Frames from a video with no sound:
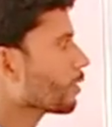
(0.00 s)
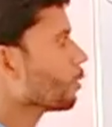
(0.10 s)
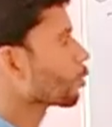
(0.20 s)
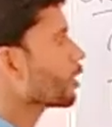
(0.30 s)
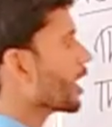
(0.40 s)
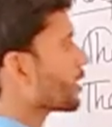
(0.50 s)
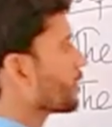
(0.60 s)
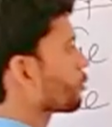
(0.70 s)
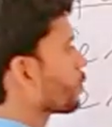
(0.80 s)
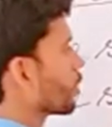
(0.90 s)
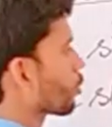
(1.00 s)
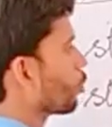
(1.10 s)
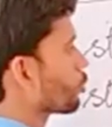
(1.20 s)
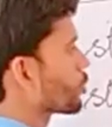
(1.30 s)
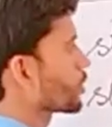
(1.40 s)
looking at this one,
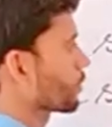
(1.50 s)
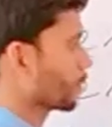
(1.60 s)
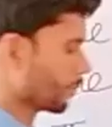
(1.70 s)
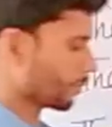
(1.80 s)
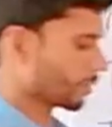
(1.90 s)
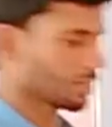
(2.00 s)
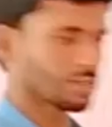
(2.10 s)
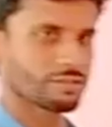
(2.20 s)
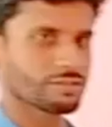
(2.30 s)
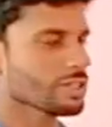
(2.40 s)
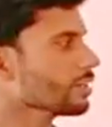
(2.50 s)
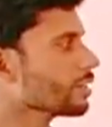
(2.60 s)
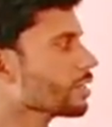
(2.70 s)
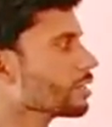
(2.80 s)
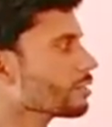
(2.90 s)
wrote. It is the
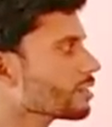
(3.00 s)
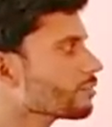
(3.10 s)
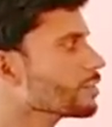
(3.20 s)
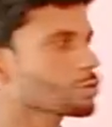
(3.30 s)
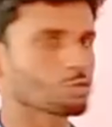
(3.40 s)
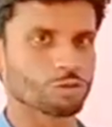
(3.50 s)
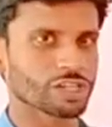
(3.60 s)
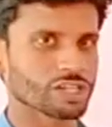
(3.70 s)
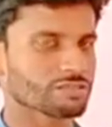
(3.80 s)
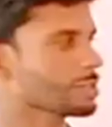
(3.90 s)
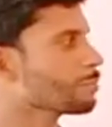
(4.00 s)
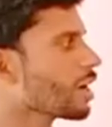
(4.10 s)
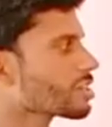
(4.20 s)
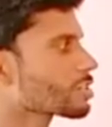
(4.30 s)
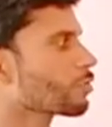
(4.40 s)
V2. It is the
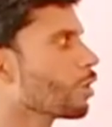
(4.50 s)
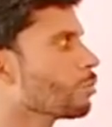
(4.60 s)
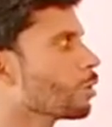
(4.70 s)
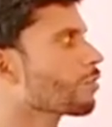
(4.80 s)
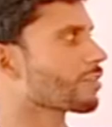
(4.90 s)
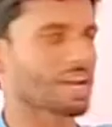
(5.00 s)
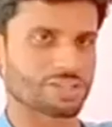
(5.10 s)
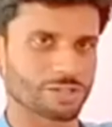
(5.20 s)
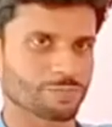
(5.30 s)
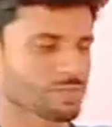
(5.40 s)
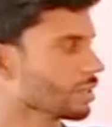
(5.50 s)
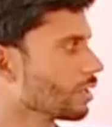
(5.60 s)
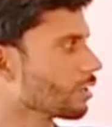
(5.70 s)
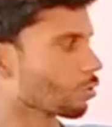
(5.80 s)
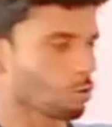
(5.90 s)
past form of write.
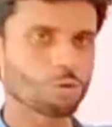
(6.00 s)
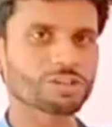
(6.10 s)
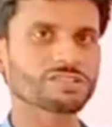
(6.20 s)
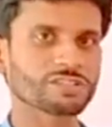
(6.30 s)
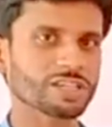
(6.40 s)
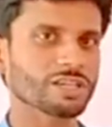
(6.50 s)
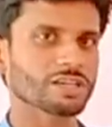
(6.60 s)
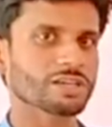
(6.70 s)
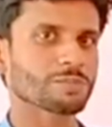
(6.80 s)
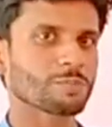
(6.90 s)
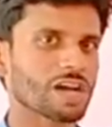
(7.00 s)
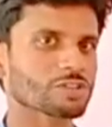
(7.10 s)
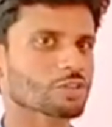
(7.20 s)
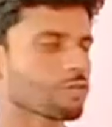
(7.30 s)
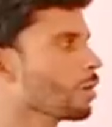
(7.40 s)
Wrote is the
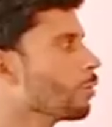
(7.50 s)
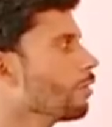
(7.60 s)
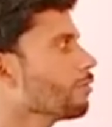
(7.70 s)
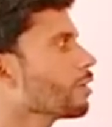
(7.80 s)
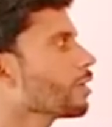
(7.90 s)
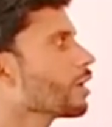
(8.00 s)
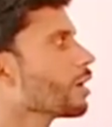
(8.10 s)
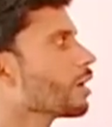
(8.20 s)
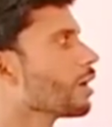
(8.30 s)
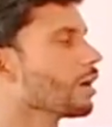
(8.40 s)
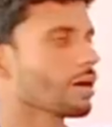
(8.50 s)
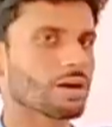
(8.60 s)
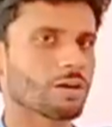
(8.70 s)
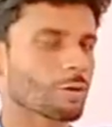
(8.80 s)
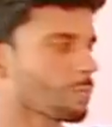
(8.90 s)
past form of
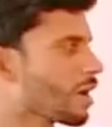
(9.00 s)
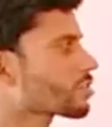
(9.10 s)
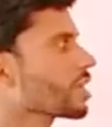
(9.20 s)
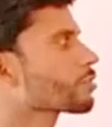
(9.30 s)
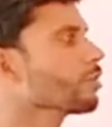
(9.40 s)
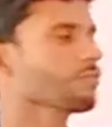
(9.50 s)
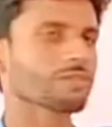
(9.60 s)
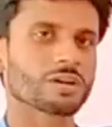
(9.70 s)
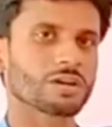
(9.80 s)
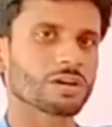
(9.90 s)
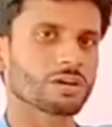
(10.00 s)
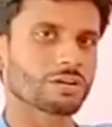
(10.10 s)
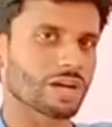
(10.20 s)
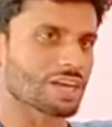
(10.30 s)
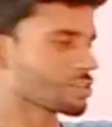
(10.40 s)
or past tense of
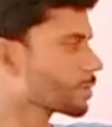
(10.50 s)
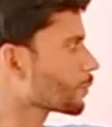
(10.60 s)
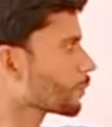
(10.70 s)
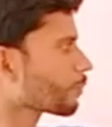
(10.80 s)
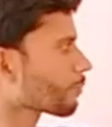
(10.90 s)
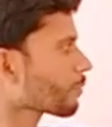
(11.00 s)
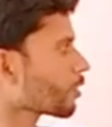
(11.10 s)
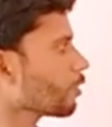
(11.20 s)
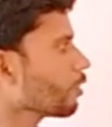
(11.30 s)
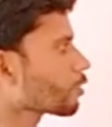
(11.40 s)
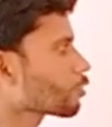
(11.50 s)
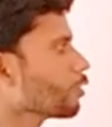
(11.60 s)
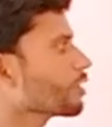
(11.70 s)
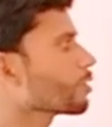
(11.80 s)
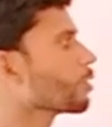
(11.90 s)
write. So
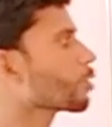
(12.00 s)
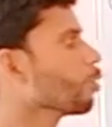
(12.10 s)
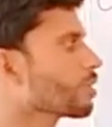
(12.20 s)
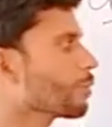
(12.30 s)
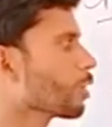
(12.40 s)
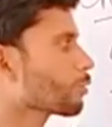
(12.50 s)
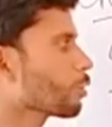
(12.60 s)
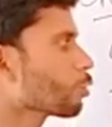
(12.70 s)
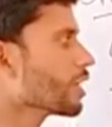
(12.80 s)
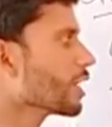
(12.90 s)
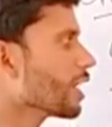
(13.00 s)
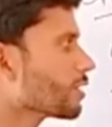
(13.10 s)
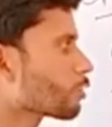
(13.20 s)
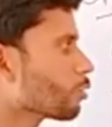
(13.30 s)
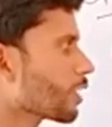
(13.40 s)
students wrote the poem. So looking at
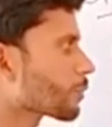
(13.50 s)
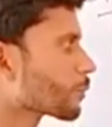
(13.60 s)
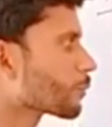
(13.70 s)
this one,